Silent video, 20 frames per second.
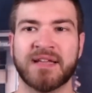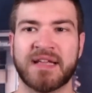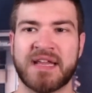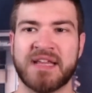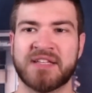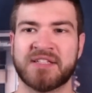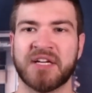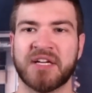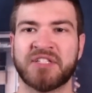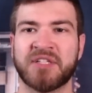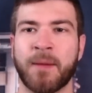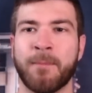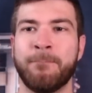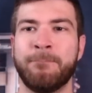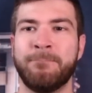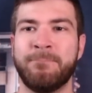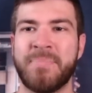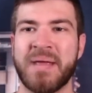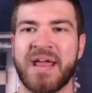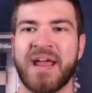Like he's such a
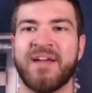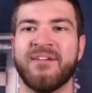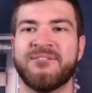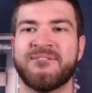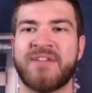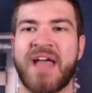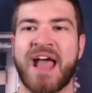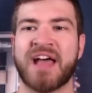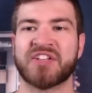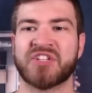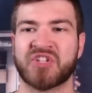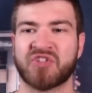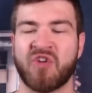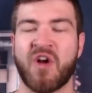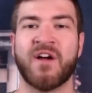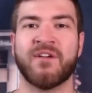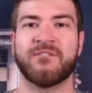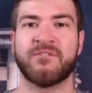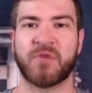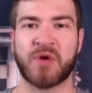big, fast,
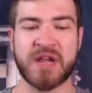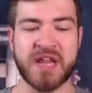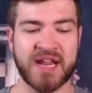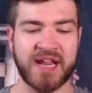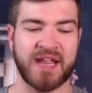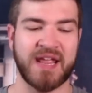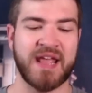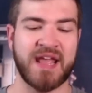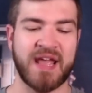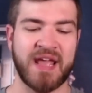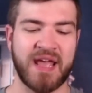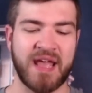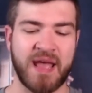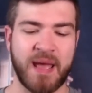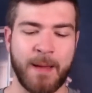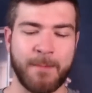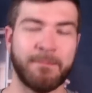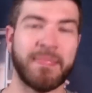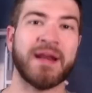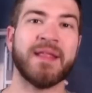strong freak.
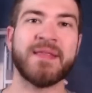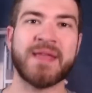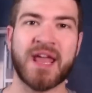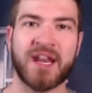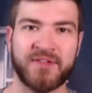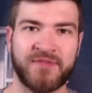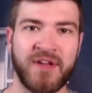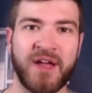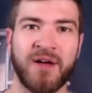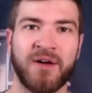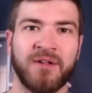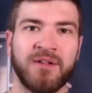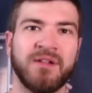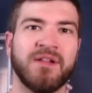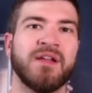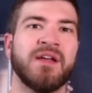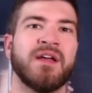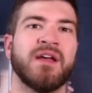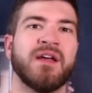But in the NFL,